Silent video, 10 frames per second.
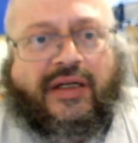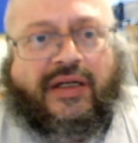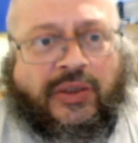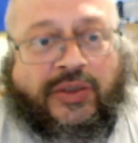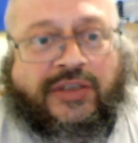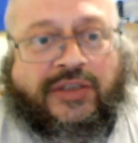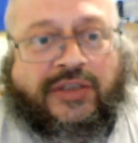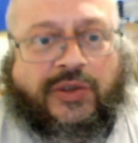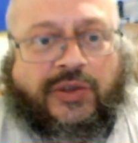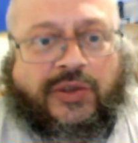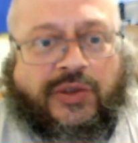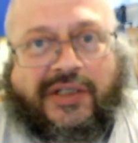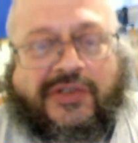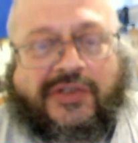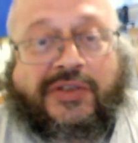Now, there's also
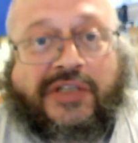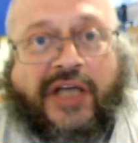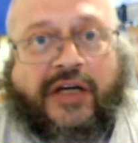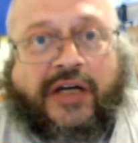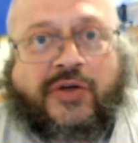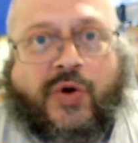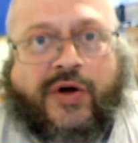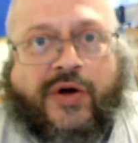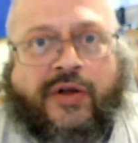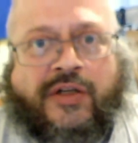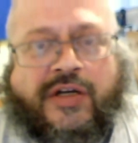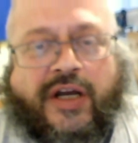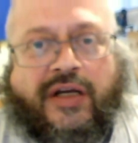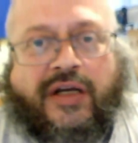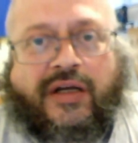an interesting editorial
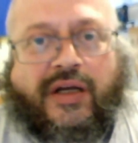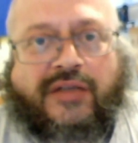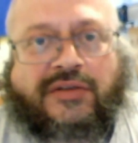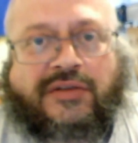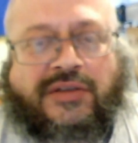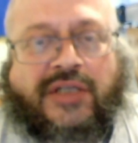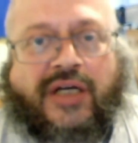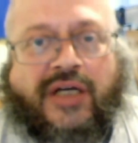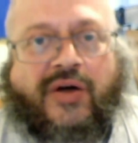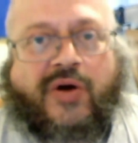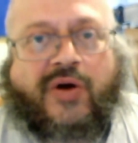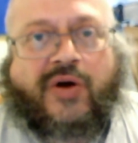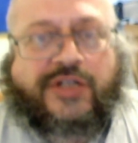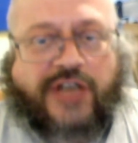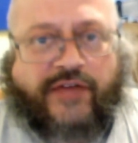today in Oretz
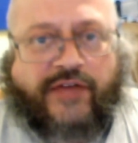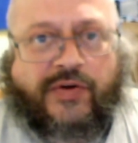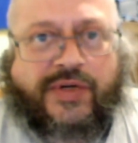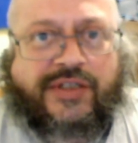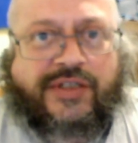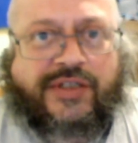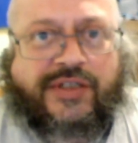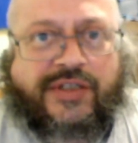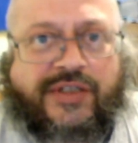Sheva recently